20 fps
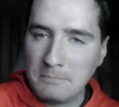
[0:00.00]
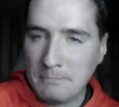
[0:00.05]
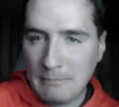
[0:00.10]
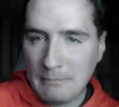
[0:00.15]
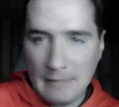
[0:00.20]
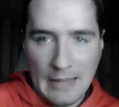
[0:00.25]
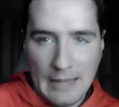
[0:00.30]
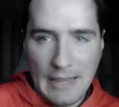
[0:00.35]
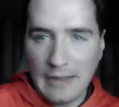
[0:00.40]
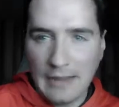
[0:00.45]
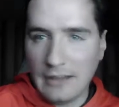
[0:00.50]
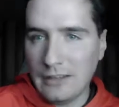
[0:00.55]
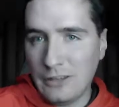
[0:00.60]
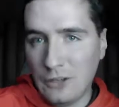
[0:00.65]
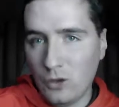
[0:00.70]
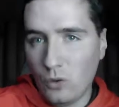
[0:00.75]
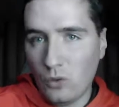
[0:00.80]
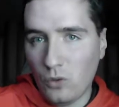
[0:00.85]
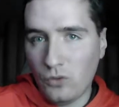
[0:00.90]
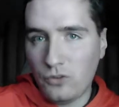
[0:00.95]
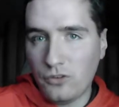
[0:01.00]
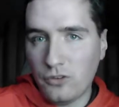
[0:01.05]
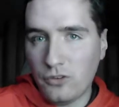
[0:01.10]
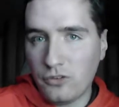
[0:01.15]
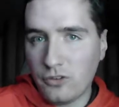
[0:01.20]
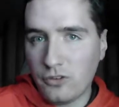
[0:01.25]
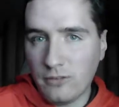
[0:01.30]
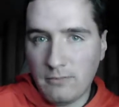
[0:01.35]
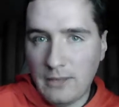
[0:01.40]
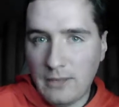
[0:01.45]
Heck, in the old
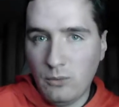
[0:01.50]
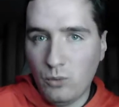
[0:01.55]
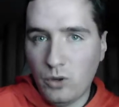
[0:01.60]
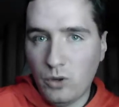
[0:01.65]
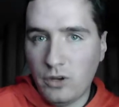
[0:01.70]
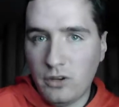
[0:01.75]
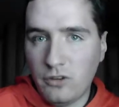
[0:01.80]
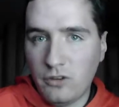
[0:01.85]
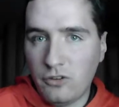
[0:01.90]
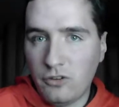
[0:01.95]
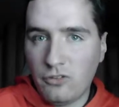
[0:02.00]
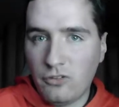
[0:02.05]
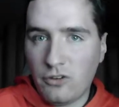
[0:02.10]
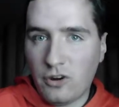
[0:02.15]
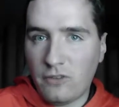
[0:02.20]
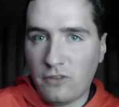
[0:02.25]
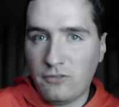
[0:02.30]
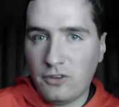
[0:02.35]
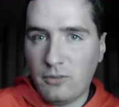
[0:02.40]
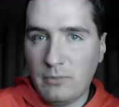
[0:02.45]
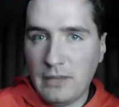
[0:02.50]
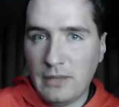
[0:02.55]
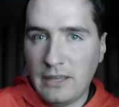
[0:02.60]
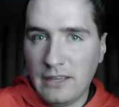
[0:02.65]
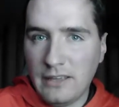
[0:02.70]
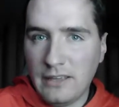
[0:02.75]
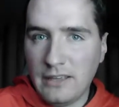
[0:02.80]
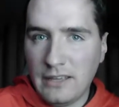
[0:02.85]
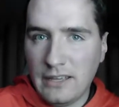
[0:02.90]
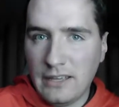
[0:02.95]
system, he wouldn't have deserved to be
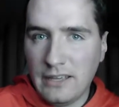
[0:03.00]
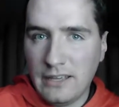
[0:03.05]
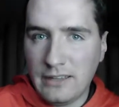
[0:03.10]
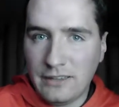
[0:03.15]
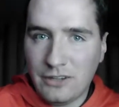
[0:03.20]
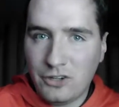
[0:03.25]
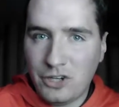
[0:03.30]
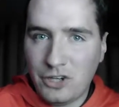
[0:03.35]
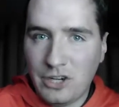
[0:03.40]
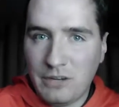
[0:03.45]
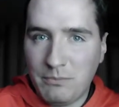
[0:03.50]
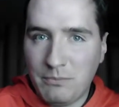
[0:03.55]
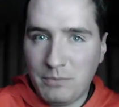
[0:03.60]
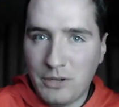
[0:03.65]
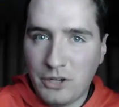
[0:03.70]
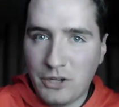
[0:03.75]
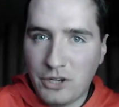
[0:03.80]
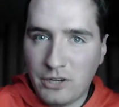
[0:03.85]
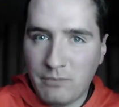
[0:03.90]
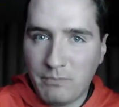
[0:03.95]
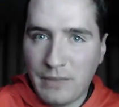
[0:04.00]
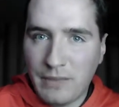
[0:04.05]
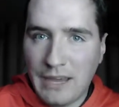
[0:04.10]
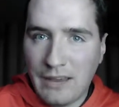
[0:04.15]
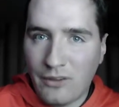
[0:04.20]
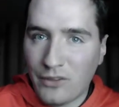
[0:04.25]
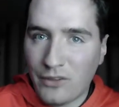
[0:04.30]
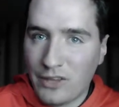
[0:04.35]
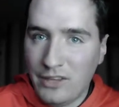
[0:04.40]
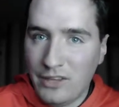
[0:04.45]
in the championship
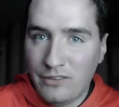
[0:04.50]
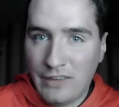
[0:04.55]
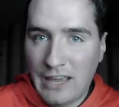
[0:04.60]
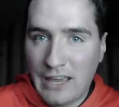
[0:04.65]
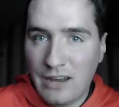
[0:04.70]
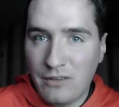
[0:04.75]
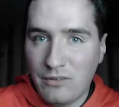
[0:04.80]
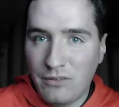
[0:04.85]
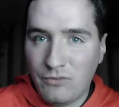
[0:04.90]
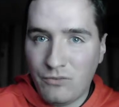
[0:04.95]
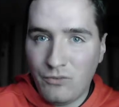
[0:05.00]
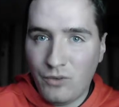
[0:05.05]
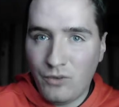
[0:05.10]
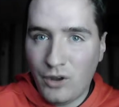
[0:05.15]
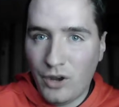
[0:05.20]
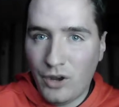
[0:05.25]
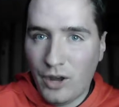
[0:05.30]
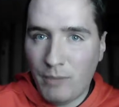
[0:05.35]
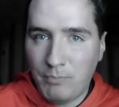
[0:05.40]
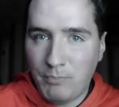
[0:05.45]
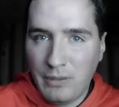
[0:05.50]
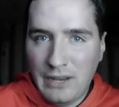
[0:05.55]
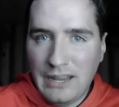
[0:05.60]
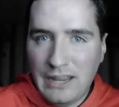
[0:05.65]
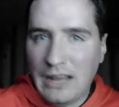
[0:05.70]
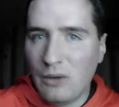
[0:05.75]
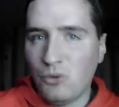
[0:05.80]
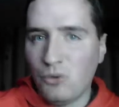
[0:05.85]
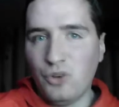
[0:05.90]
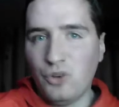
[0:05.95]
battle. He's had an up and
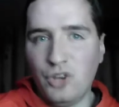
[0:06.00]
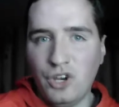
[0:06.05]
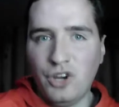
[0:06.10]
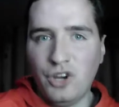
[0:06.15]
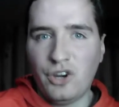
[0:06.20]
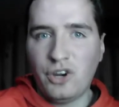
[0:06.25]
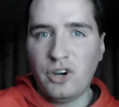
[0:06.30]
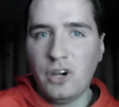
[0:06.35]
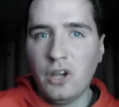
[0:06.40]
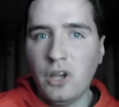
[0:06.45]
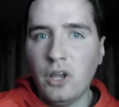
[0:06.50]
down year.